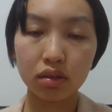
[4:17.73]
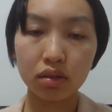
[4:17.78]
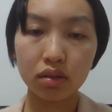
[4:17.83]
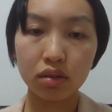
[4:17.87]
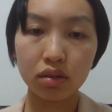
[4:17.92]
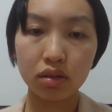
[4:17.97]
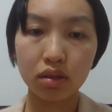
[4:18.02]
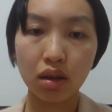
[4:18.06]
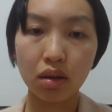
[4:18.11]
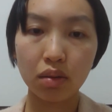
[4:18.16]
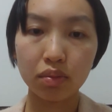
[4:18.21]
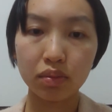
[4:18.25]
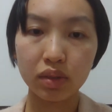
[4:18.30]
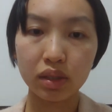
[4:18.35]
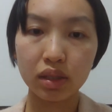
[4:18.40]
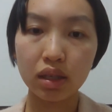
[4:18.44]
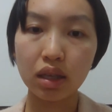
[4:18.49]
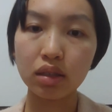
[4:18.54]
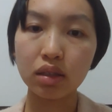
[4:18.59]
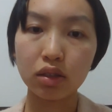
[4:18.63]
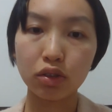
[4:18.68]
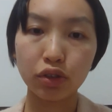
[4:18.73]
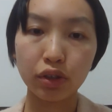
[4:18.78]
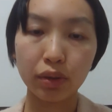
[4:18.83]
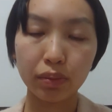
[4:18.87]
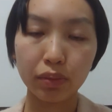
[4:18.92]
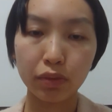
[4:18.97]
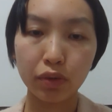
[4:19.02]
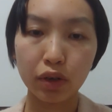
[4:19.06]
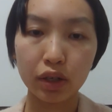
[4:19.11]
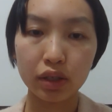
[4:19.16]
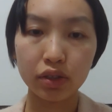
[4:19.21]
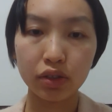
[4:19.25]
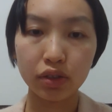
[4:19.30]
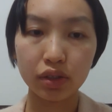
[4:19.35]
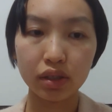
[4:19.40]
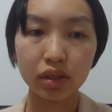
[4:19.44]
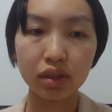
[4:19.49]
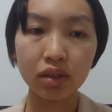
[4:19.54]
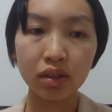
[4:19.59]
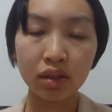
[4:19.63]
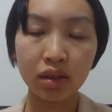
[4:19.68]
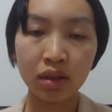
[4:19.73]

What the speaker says: some censorship question